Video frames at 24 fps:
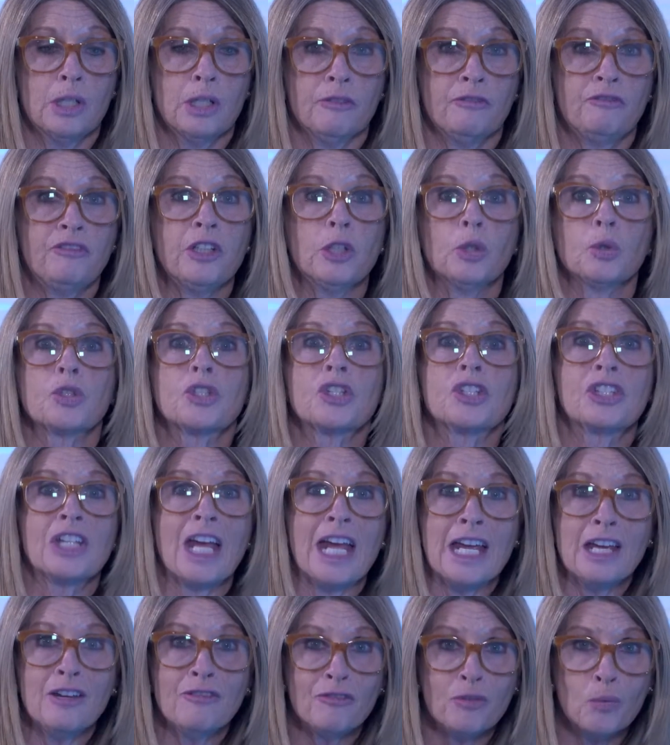feel
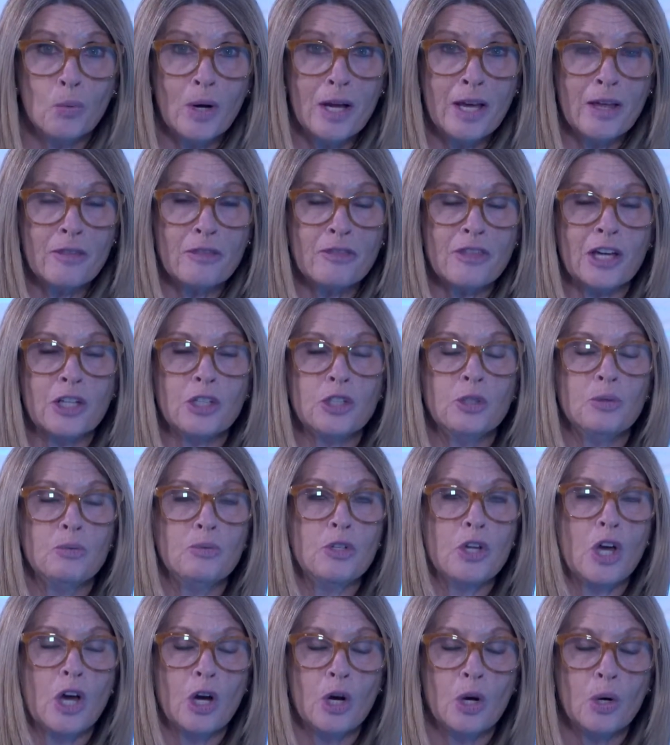safe with, that you
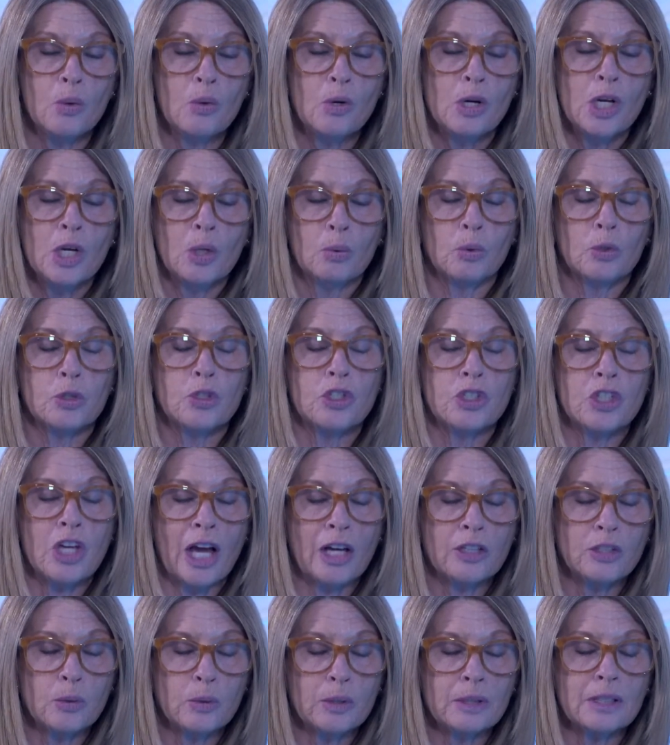know will
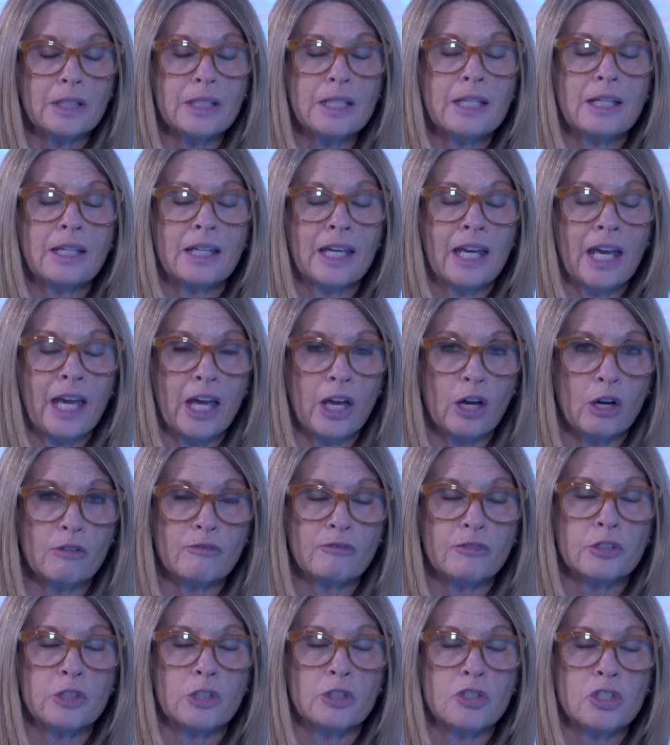genuinely care
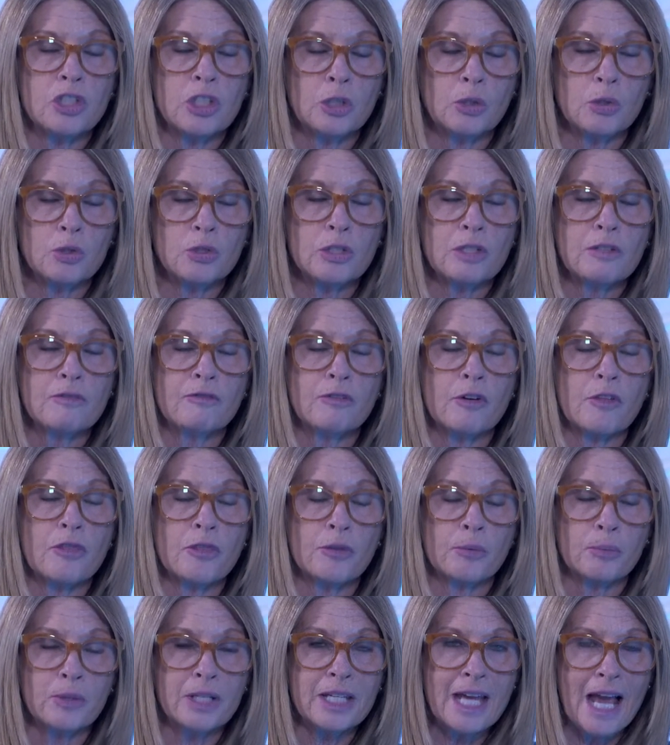for your children for
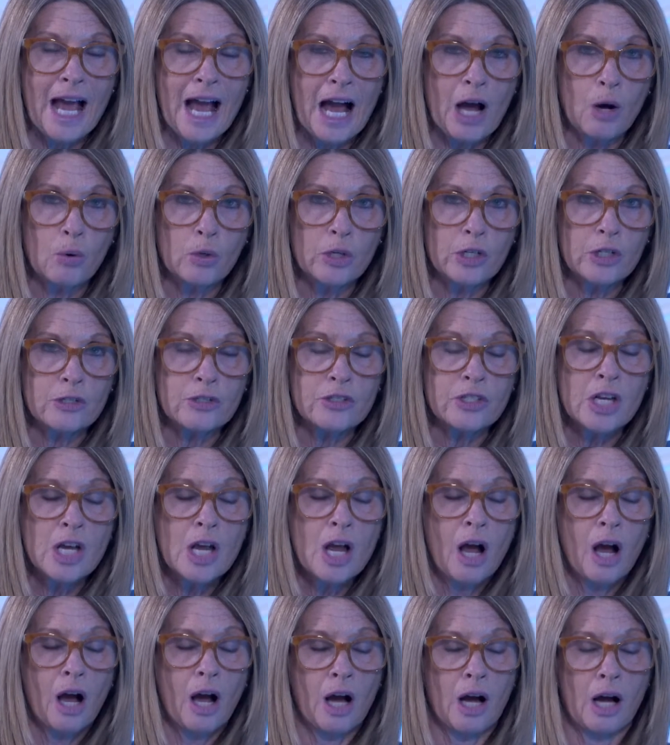three hours.
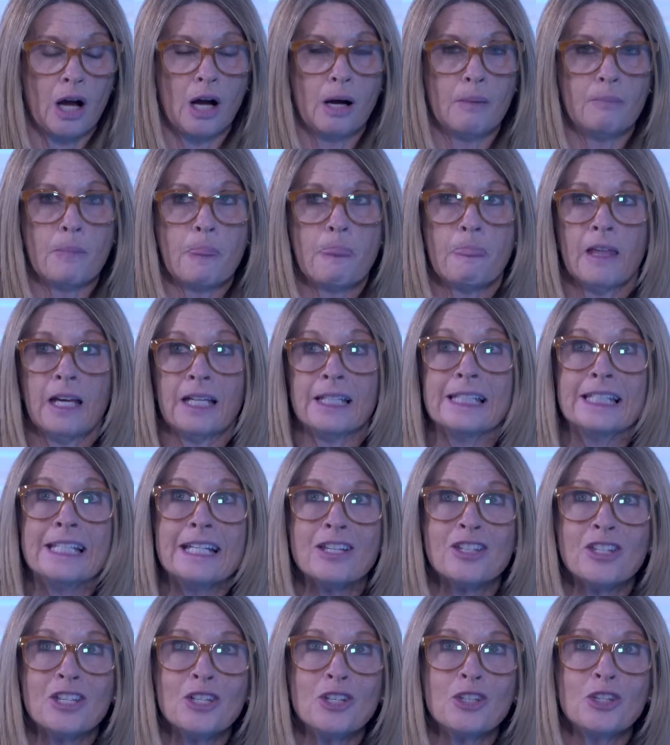Um,
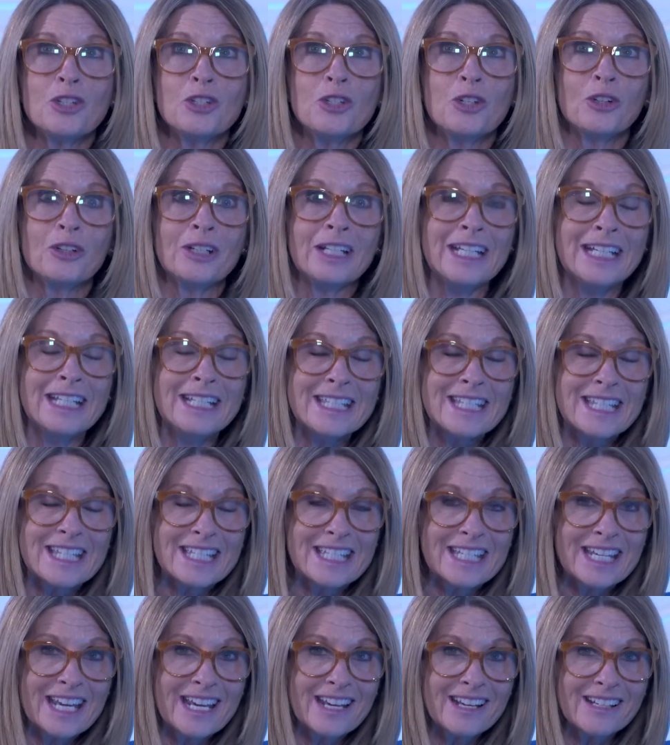listen to your
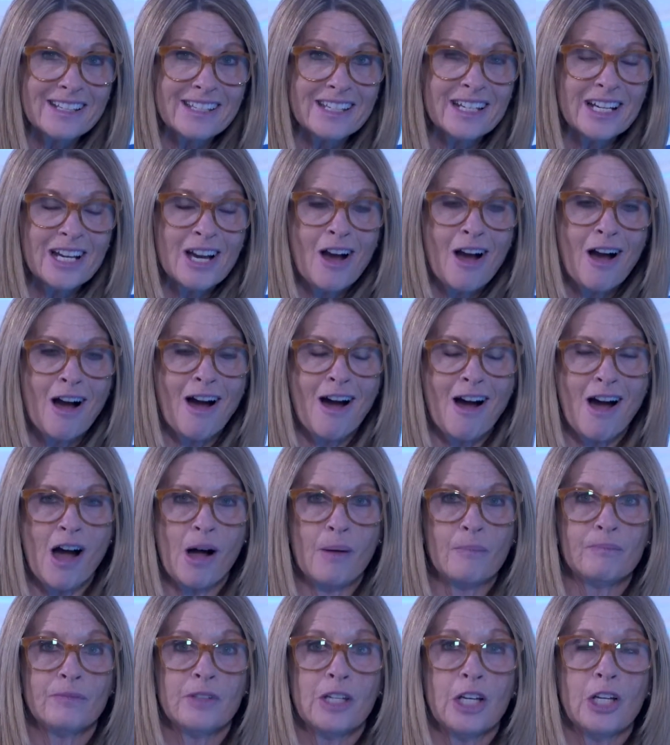instinct.
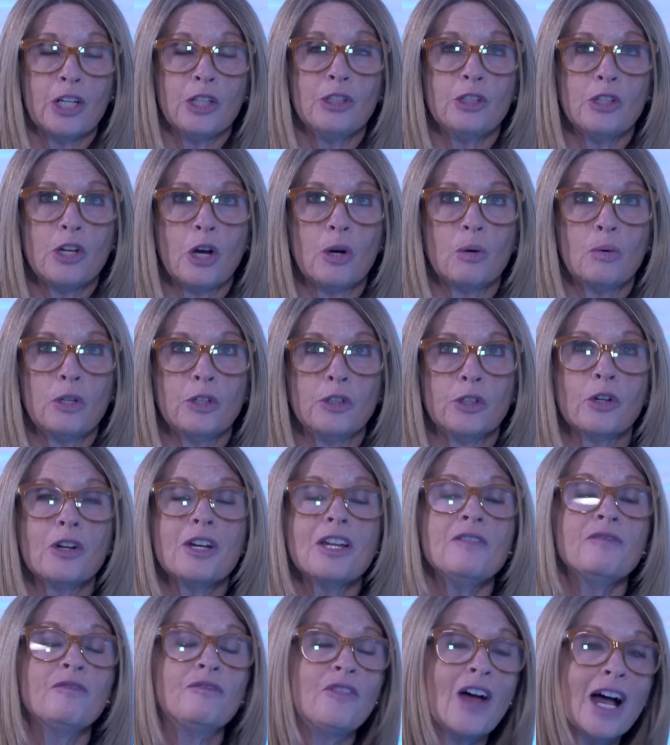Um, you know, you're
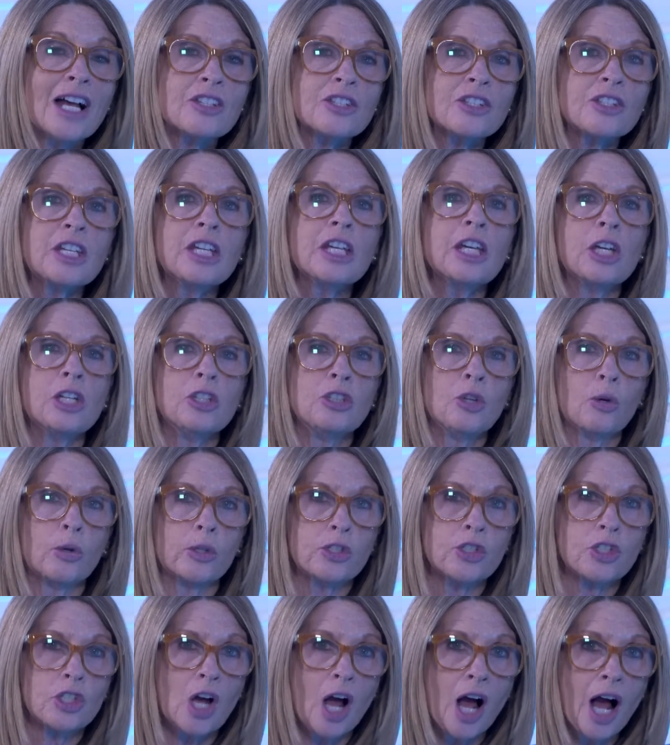investing in your
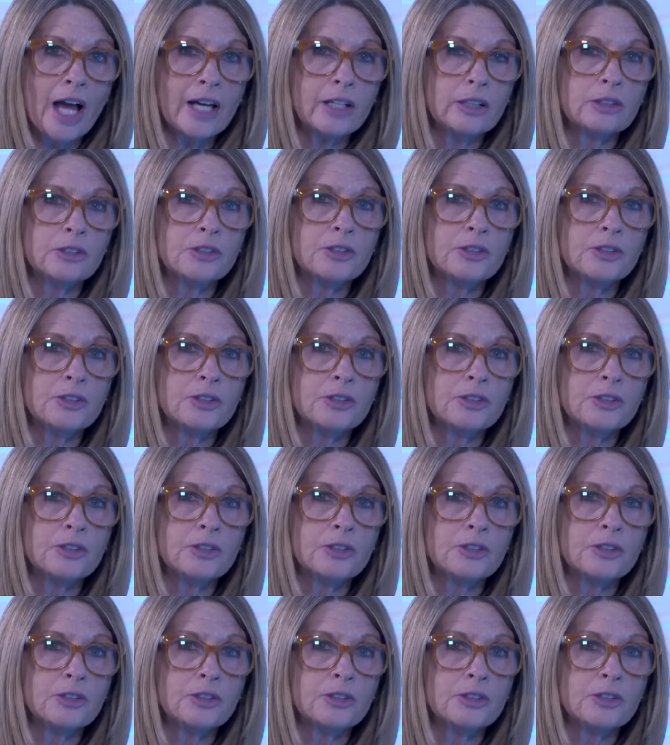child